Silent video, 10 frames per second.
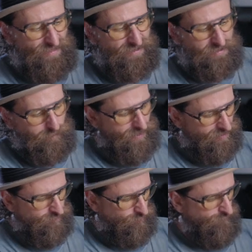this
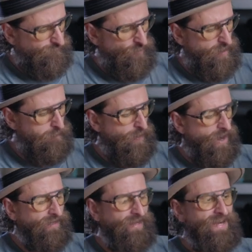big front
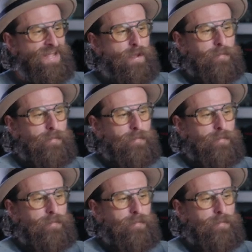pocket,